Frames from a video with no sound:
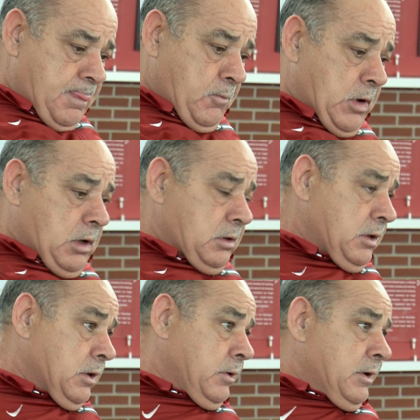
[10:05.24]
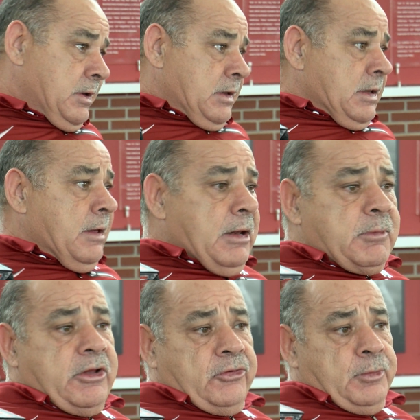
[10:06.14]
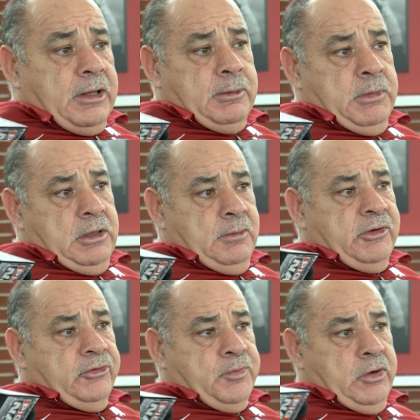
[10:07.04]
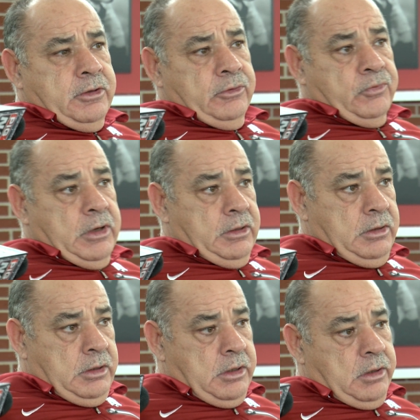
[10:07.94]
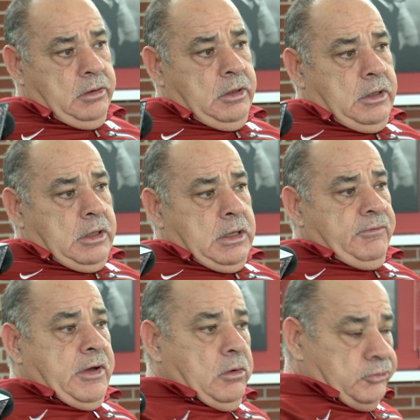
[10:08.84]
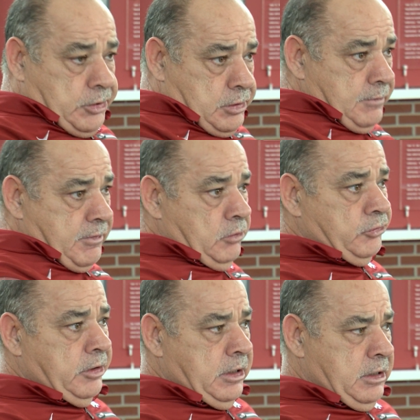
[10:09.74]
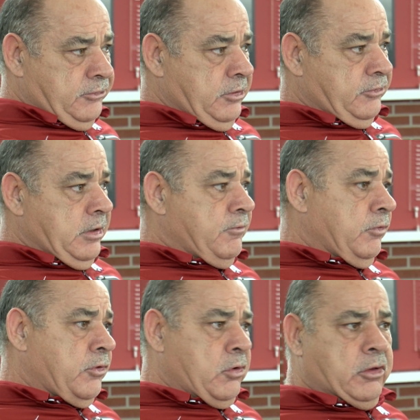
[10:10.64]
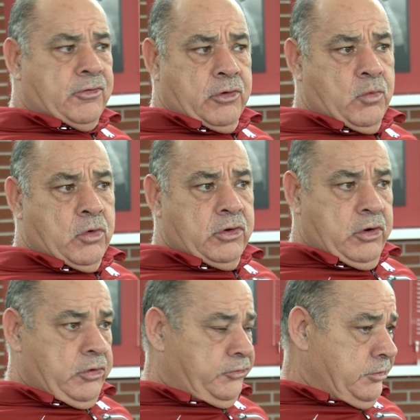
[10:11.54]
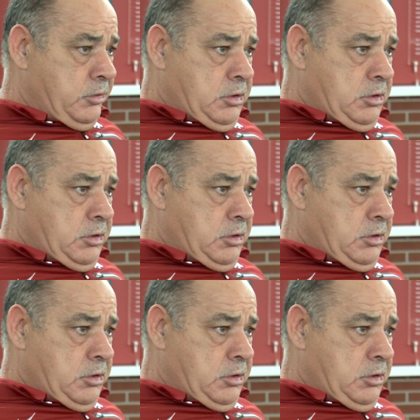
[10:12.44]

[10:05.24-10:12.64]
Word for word: well, you know, let me just let me, let me just put it this way. You know, I've coached I've coached in the SEC for 30, 31 years.